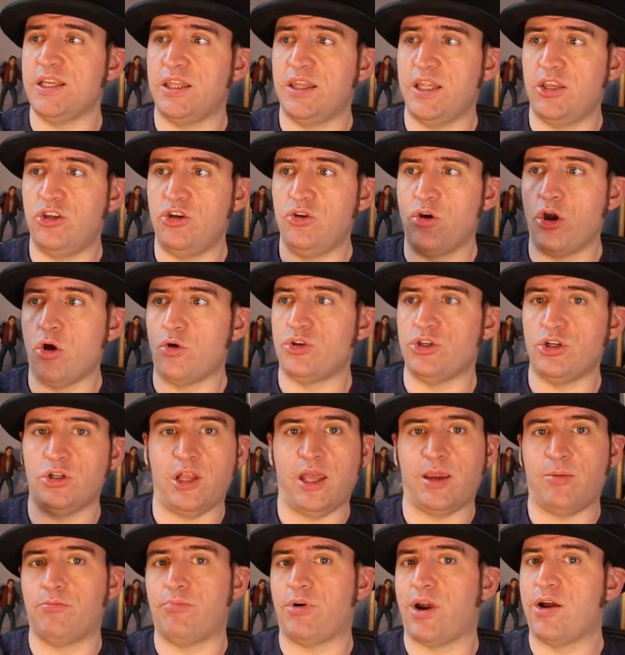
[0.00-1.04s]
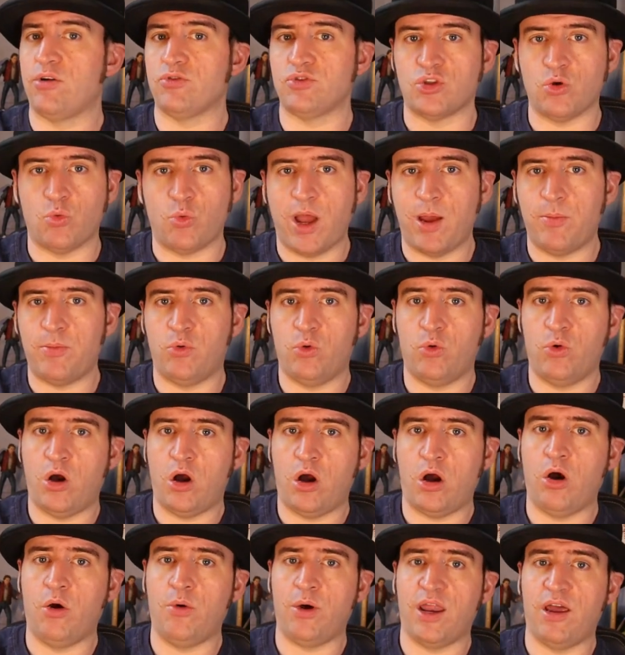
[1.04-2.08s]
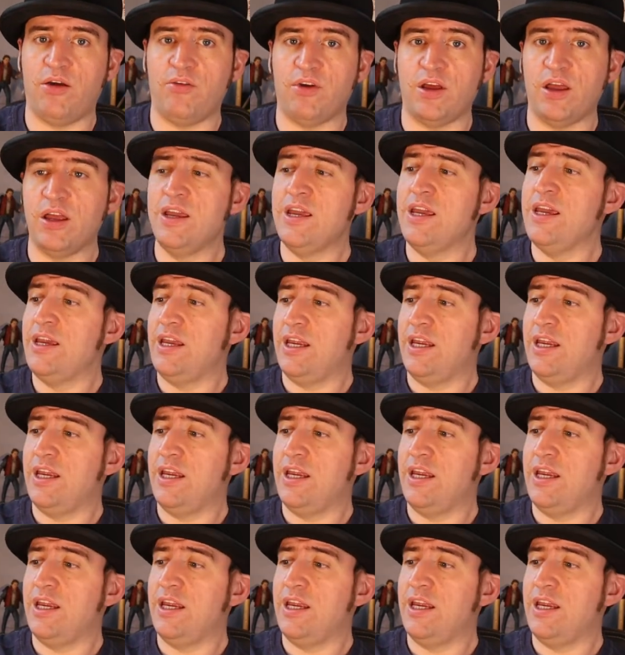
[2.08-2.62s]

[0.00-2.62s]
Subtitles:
And then you go to like browse the web or whatever.